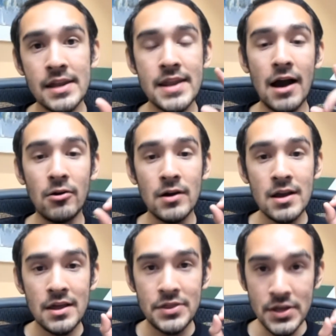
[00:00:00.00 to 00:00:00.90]
Now,
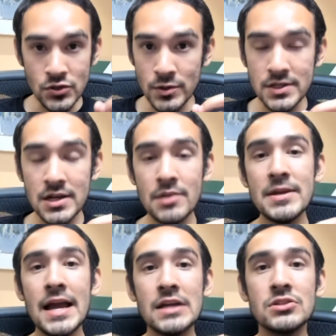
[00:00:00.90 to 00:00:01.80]
this one's going to
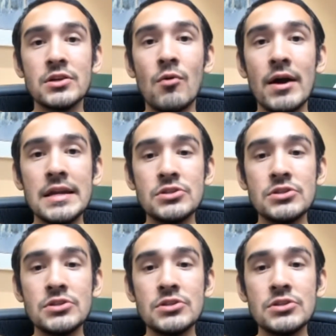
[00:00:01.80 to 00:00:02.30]
be actually quite